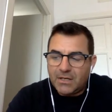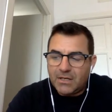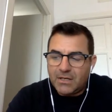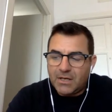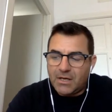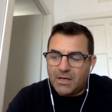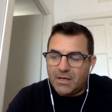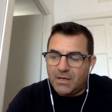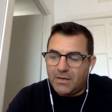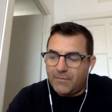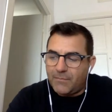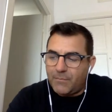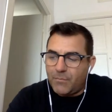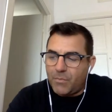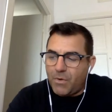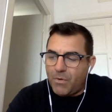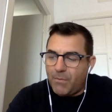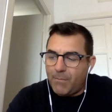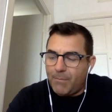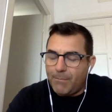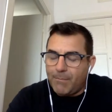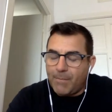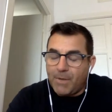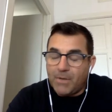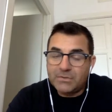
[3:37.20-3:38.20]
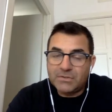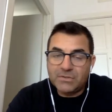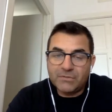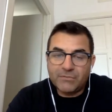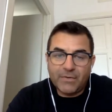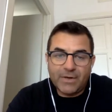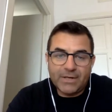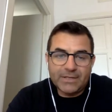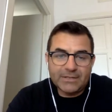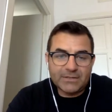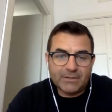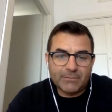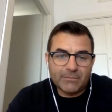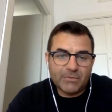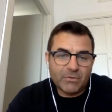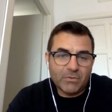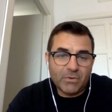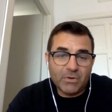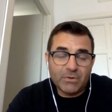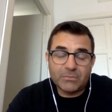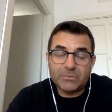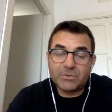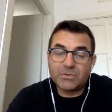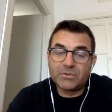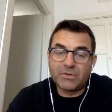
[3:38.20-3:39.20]
uh, what motivates them and
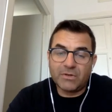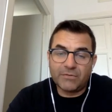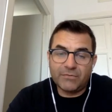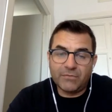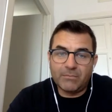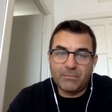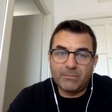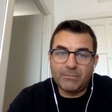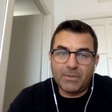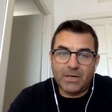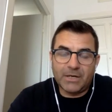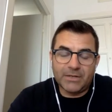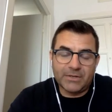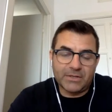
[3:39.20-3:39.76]
what was driven by,